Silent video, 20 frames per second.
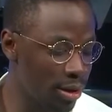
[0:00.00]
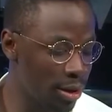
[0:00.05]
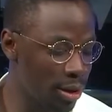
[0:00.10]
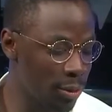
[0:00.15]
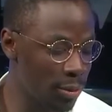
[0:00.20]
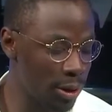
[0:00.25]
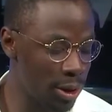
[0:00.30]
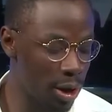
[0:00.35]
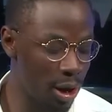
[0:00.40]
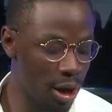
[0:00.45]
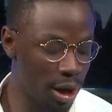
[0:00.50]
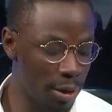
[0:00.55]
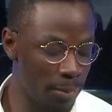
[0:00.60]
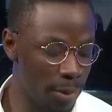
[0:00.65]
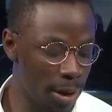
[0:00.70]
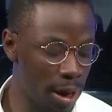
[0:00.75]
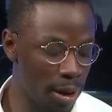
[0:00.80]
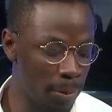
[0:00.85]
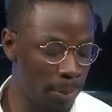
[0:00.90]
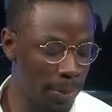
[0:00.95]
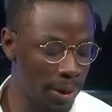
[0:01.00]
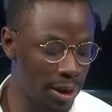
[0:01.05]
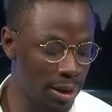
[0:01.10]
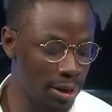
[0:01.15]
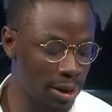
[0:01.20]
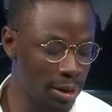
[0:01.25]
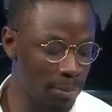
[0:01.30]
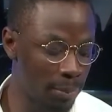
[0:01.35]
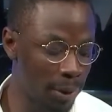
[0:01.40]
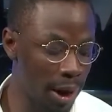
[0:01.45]
as we talk about
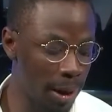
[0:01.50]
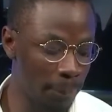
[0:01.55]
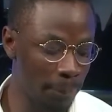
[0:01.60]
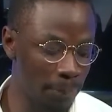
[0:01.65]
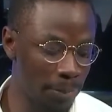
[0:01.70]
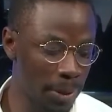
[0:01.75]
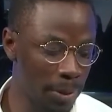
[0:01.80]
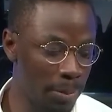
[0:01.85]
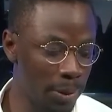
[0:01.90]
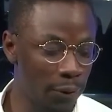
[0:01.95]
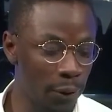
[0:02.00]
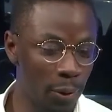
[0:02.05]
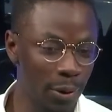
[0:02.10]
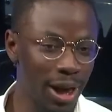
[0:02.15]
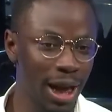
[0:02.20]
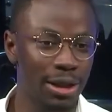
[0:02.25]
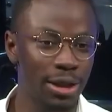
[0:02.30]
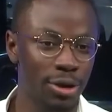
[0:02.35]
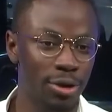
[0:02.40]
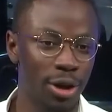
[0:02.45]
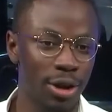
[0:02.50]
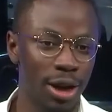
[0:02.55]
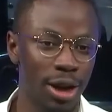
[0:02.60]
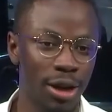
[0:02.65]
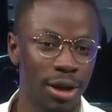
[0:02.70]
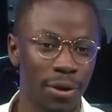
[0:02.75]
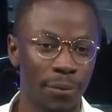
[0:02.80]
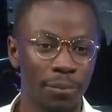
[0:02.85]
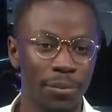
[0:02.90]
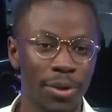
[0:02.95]
peace. But before we get
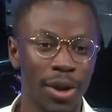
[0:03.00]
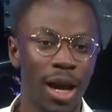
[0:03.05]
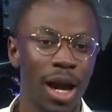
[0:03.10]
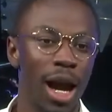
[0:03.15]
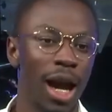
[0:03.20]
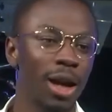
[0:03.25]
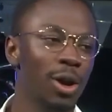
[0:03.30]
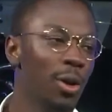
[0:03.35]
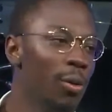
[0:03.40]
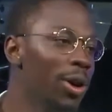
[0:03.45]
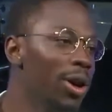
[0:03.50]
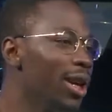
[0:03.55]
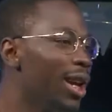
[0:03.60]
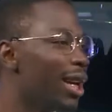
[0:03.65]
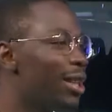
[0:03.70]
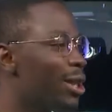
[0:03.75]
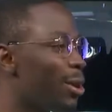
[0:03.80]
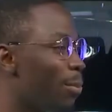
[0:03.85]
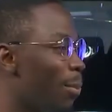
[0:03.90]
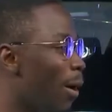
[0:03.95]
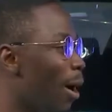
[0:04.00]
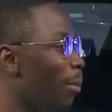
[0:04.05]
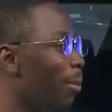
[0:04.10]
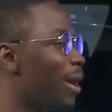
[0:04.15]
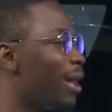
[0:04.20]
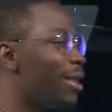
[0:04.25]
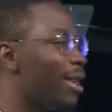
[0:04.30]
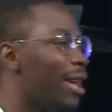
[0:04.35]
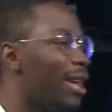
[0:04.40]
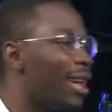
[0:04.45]
started, I know what you guys are
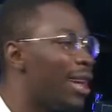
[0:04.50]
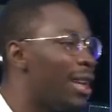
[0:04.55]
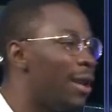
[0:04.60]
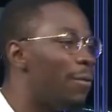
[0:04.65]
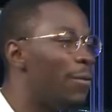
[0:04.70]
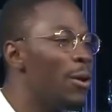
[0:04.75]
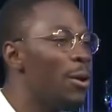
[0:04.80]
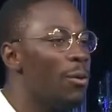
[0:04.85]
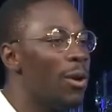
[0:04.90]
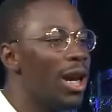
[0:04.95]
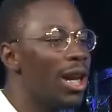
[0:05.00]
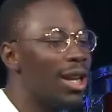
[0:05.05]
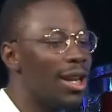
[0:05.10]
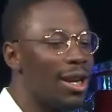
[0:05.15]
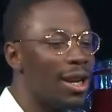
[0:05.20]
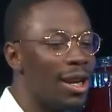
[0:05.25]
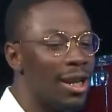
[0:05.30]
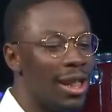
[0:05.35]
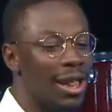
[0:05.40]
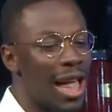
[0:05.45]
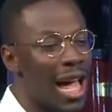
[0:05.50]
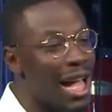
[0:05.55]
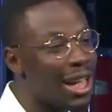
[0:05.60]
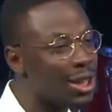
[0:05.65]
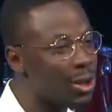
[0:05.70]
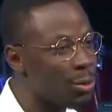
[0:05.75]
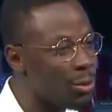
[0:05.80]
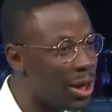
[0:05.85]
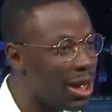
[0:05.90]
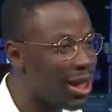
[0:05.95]
probably thinking. If you were here
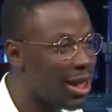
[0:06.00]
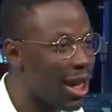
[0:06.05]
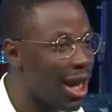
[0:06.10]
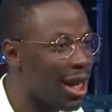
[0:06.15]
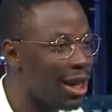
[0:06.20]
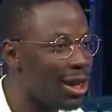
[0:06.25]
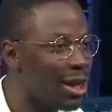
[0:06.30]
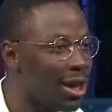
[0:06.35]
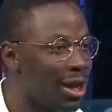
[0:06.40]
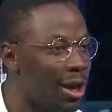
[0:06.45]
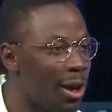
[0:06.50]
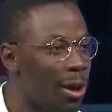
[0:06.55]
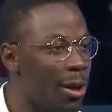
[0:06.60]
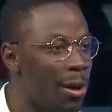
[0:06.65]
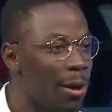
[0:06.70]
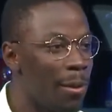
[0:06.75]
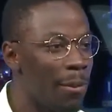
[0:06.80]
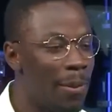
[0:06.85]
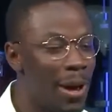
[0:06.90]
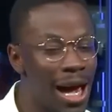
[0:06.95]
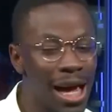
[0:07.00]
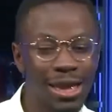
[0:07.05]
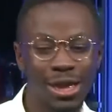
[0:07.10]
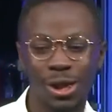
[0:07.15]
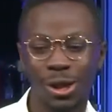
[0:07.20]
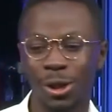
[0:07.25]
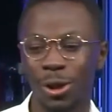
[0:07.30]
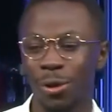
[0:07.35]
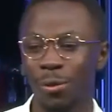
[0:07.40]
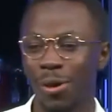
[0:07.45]
last weekend,
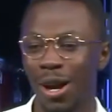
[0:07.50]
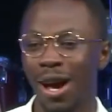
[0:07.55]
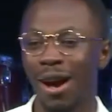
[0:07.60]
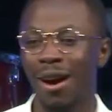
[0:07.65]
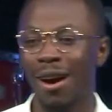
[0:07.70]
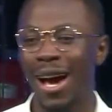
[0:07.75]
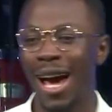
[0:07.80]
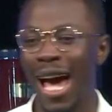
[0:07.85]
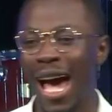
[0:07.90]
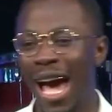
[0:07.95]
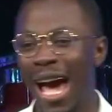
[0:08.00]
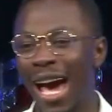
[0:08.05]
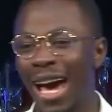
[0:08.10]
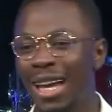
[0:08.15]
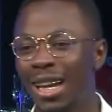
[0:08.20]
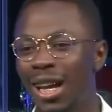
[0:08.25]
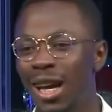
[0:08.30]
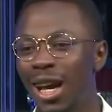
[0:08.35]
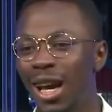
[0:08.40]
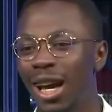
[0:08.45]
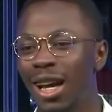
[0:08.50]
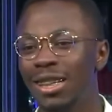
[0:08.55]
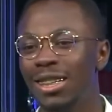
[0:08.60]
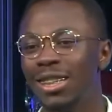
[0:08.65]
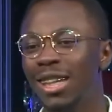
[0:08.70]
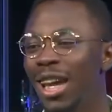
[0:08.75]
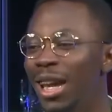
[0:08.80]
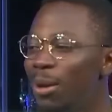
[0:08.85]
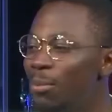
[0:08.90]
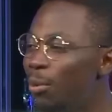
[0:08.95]
Pastor Norel had a
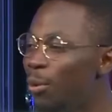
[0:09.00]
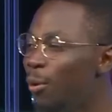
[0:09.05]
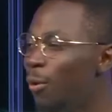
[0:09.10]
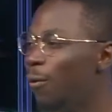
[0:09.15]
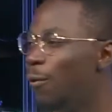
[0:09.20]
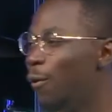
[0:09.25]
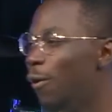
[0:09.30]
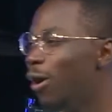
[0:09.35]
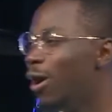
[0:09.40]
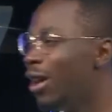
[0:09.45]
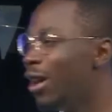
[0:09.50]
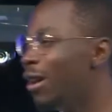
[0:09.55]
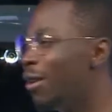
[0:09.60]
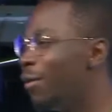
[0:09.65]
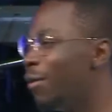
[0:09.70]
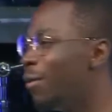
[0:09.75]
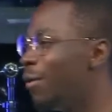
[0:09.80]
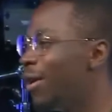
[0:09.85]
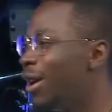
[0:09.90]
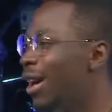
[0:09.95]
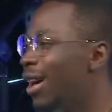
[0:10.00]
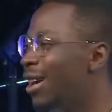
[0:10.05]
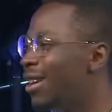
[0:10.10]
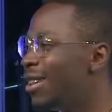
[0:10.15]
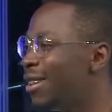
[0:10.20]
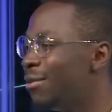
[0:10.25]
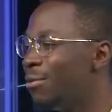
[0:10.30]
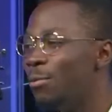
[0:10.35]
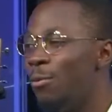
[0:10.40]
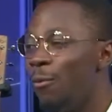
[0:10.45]
table full of
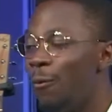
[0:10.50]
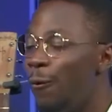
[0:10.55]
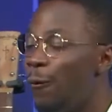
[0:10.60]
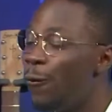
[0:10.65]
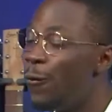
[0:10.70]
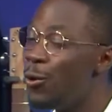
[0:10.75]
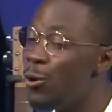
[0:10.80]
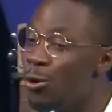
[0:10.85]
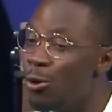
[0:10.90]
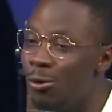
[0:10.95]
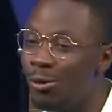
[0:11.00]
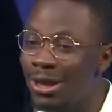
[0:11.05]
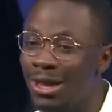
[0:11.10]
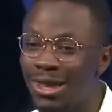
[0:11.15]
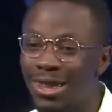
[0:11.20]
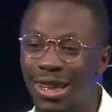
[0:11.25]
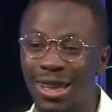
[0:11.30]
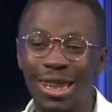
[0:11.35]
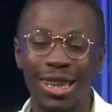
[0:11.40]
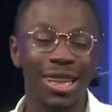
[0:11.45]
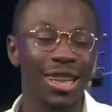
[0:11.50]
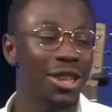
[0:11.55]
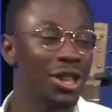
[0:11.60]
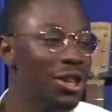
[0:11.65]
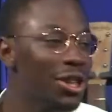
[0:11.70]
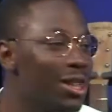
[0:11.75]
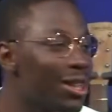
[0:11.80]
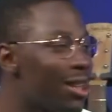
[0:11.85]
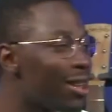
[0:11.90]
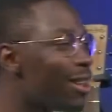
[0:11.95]
foods, delicious,